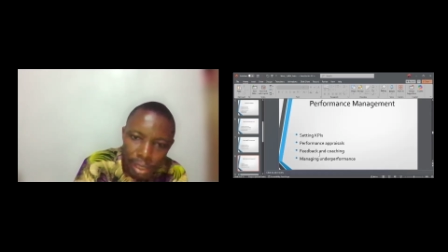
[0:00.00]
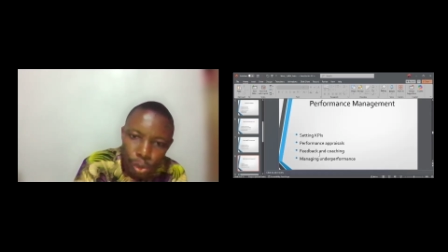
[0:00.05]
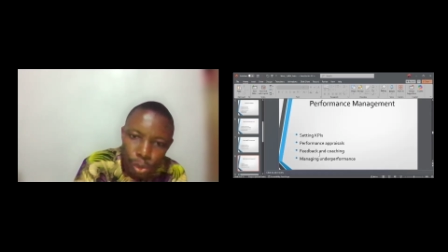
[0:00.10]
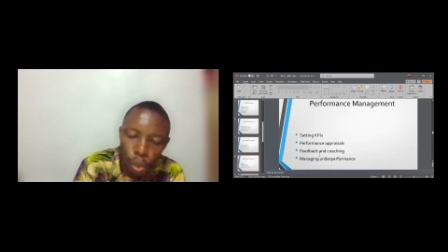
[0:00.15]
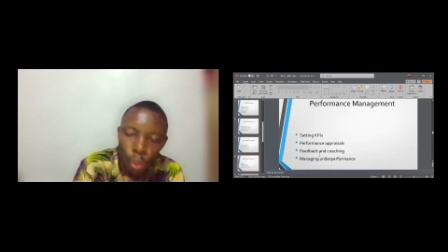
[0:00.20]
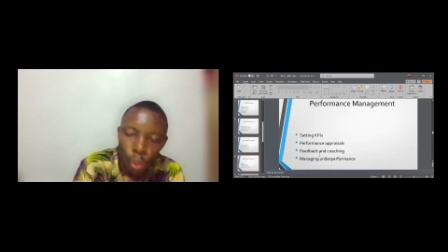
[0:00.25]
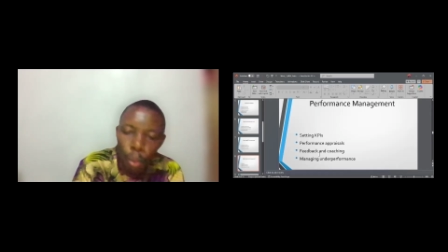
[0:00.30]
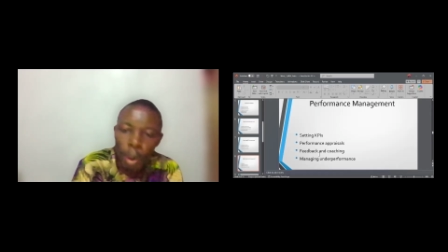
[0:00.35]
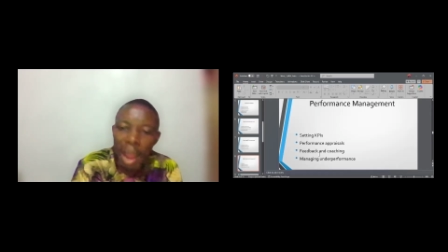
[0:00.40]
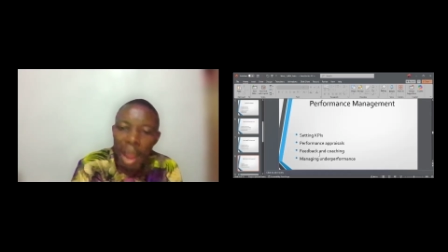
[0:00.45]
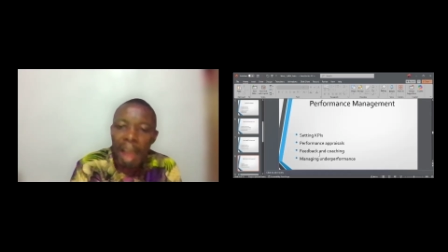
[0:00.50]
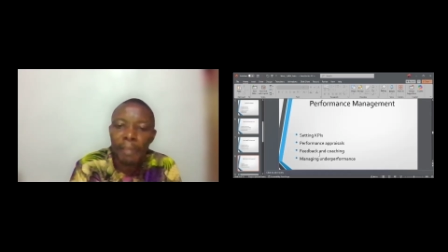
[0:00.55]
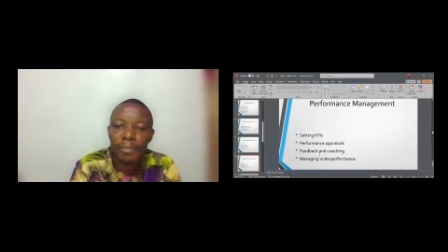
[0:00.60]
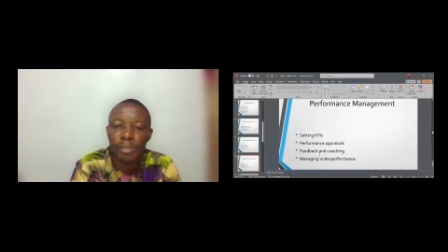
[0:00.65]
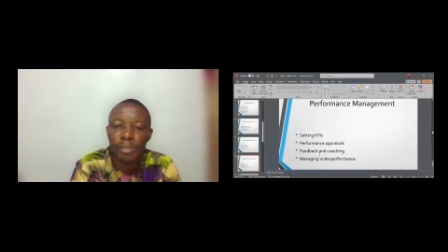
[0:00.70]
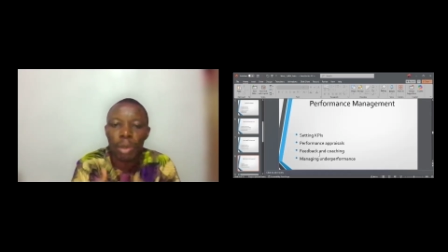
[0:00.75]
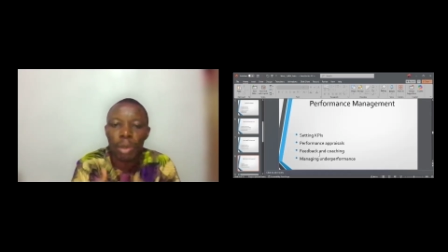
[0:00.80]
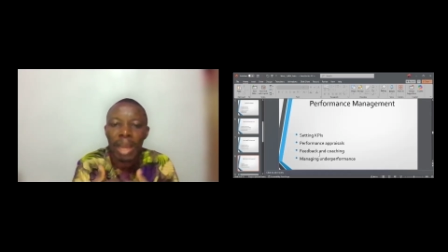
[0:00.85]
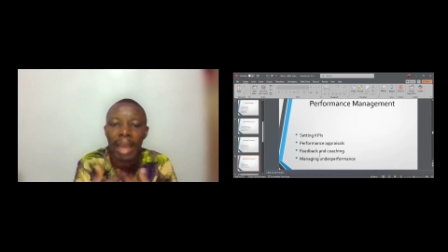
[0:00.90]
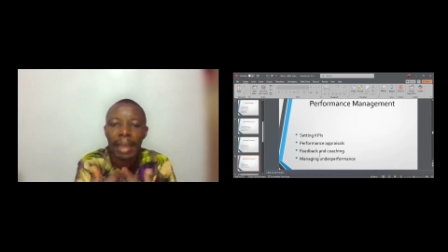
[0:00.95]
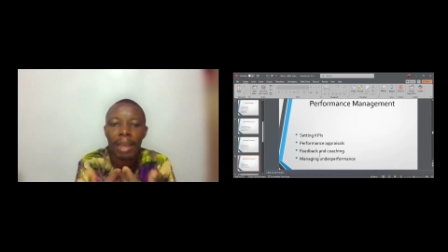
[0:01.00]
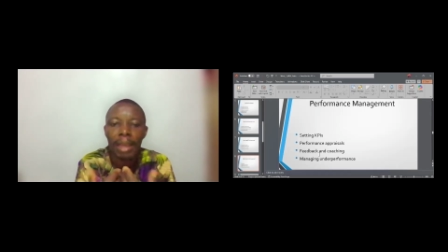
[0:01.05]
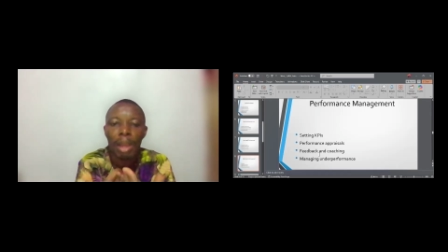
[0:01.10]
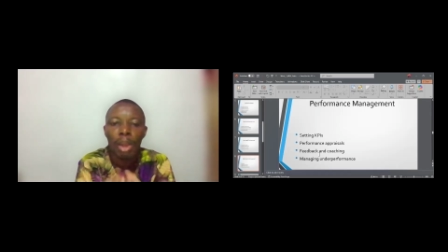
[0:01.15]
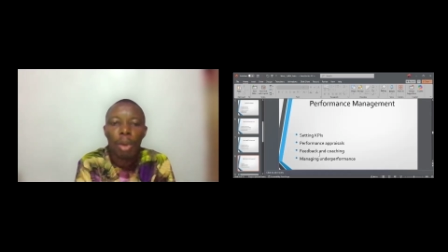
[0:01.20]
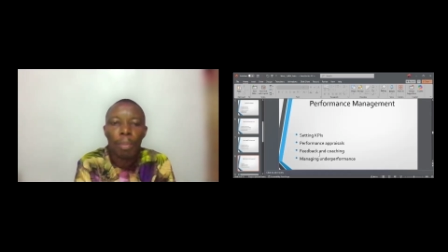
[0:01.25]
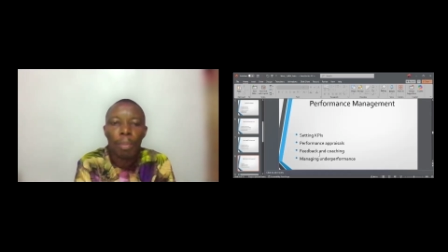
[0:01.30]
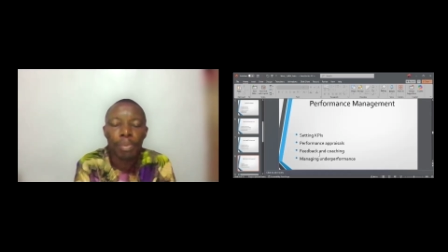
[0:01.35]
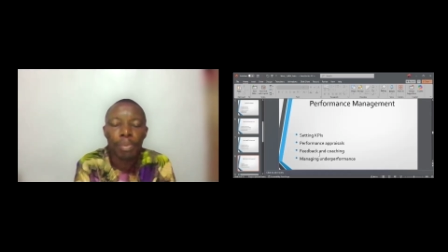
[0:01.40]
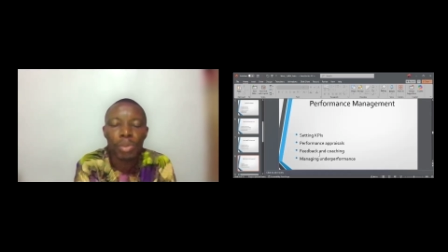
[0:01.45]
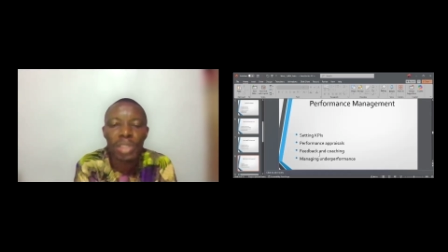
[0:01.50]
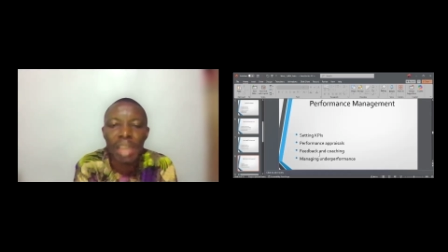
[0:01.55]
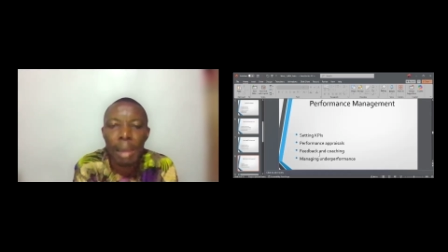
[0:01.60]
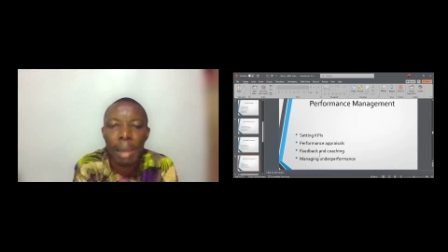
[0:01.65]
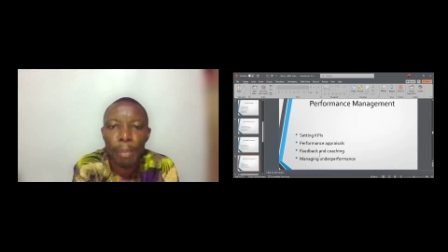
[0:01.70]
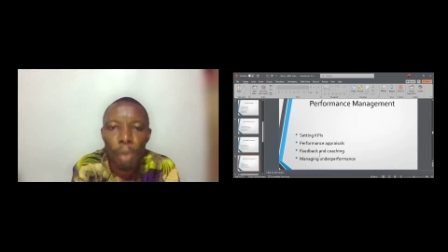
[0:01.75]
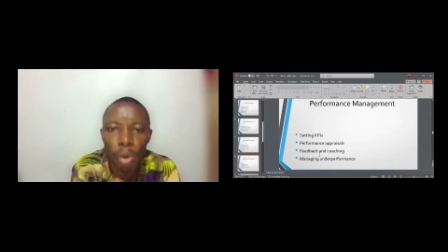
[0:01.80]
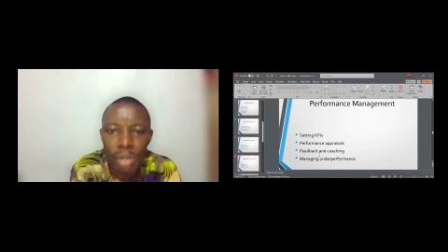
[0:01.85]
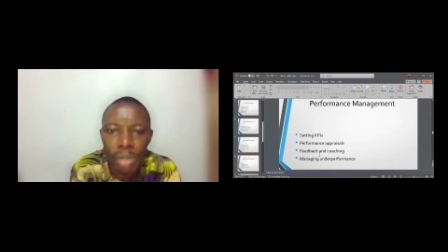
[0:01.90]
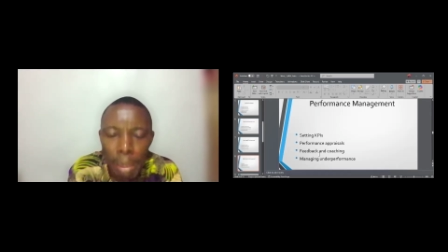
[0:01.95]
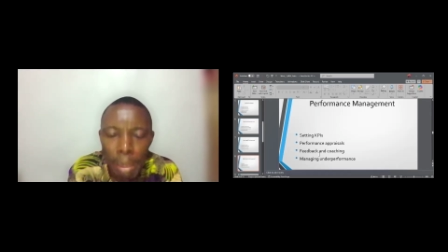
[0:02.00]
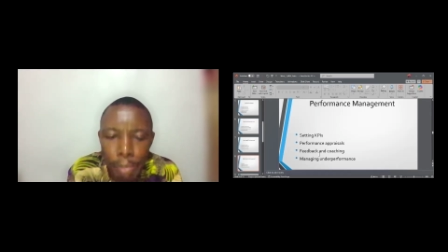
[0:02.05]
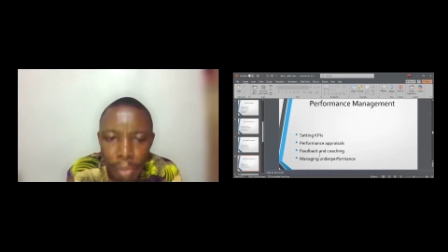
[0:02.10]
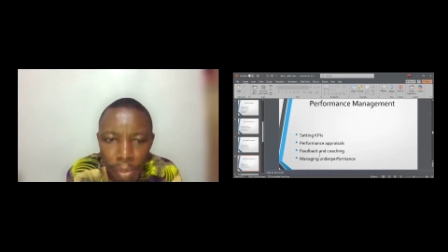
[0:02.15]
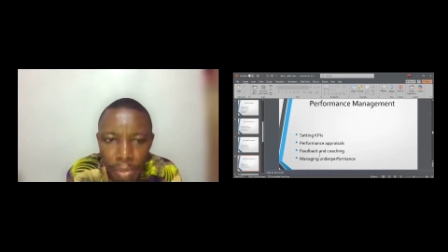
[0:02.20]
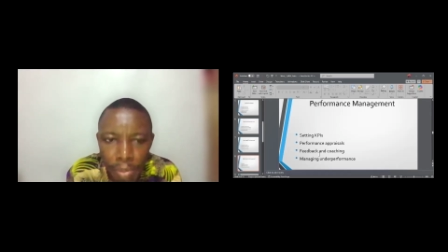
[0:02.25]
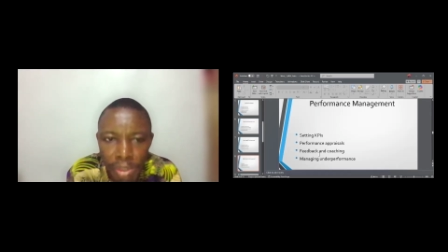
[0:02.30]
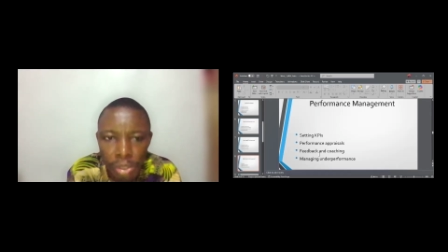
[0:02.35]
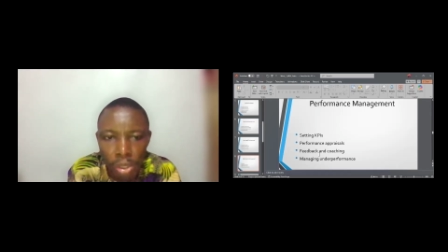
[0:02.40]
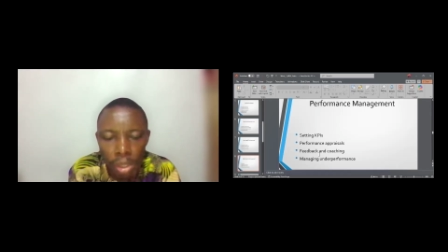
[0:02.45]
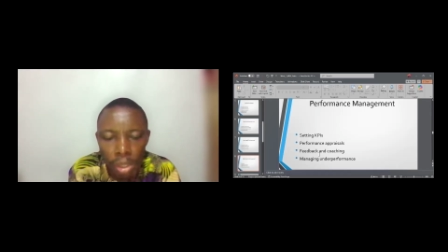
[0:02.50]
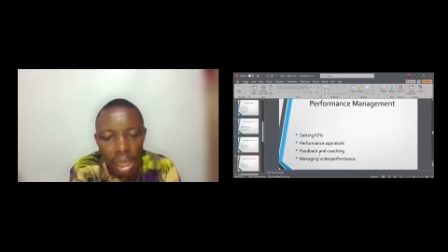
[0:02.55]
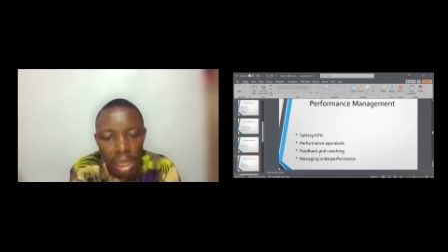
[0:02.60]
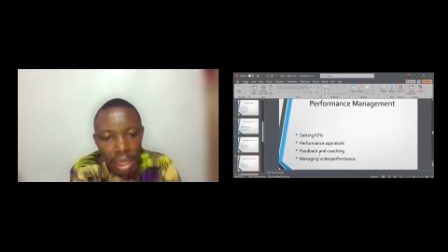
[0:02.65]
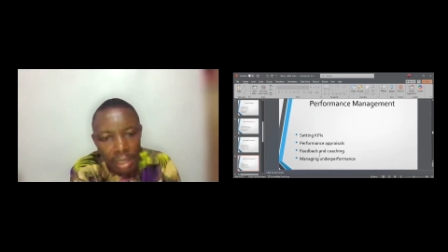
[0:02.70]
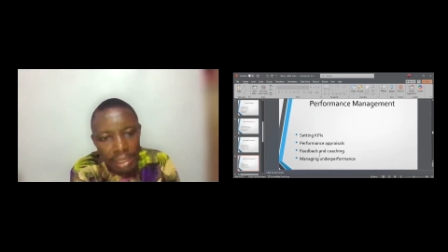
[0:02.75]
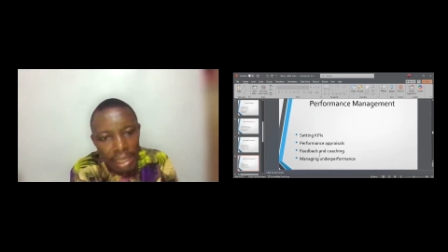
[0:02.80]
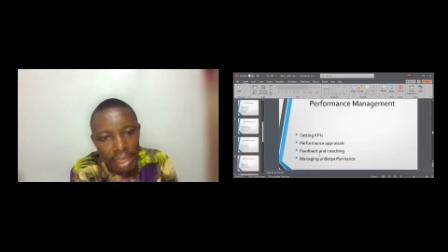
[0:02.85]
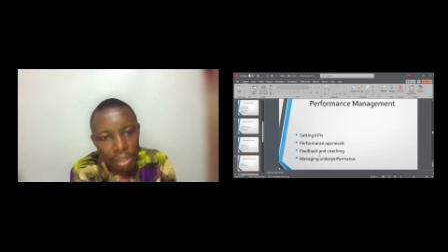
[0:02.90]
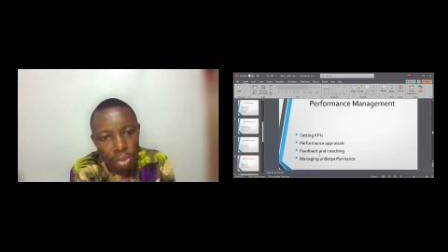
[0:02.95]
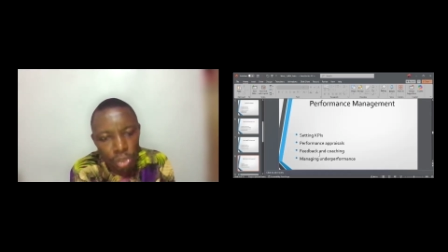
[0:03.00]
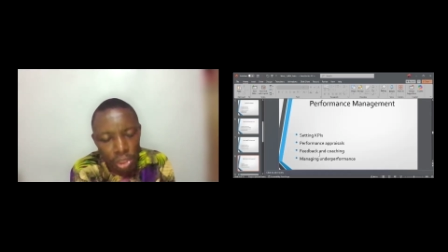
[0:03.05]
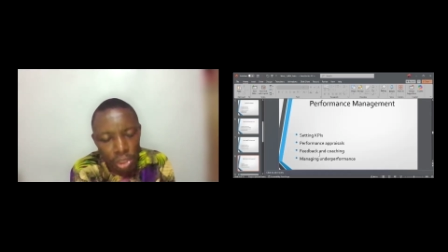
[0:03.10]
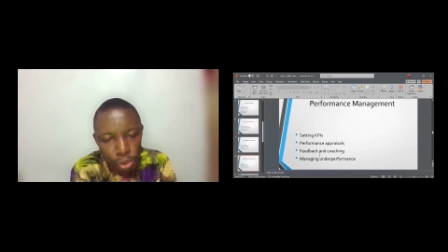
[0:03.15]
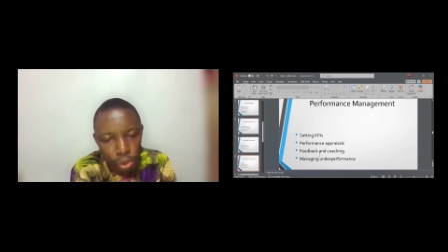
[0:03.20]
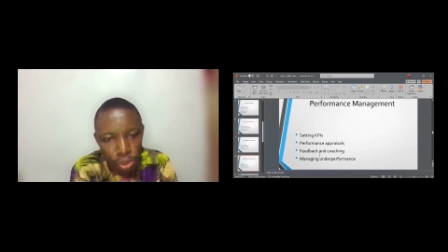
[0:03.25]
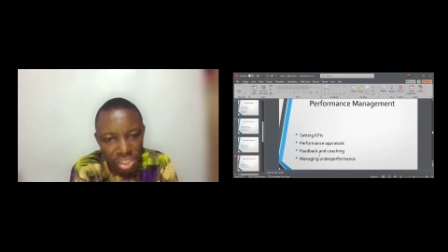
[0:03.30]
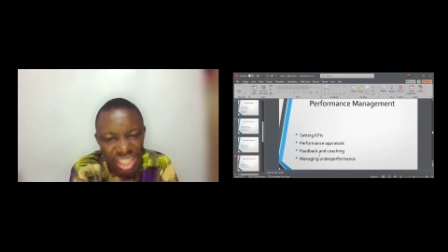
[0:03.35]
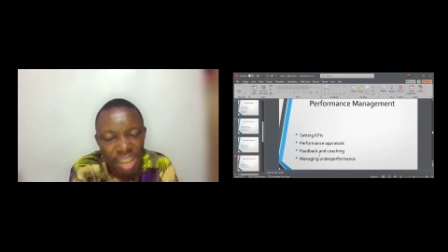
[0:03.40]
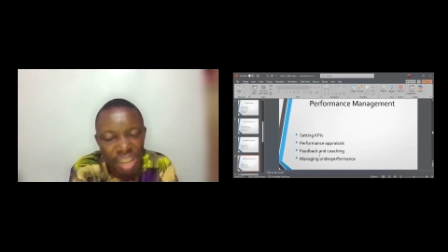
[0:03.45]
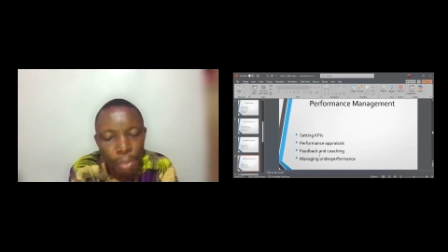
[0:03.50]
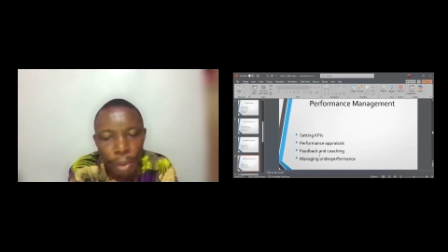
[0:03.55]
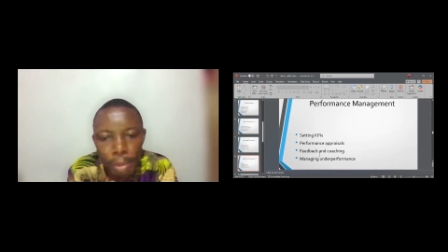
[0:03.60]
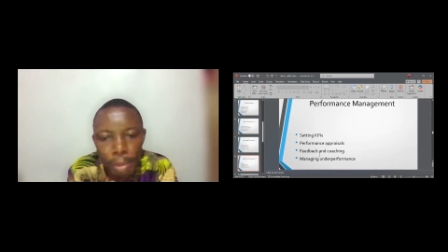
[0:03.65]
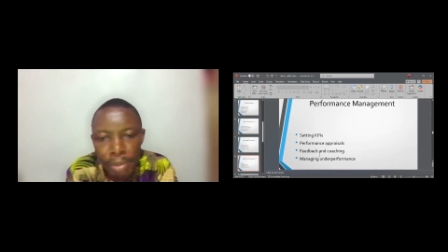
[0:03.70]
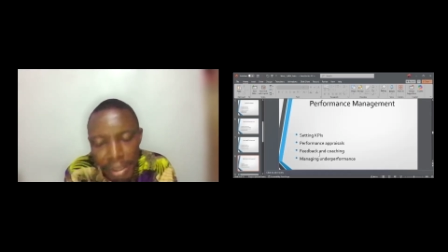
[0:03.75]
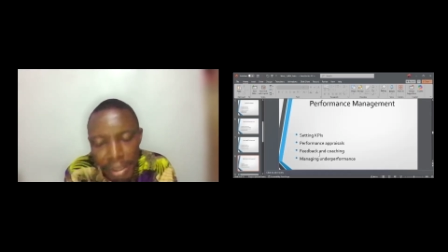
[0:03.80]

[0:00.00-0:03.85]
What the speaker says: So we have to like put them under probation, that you need to step up.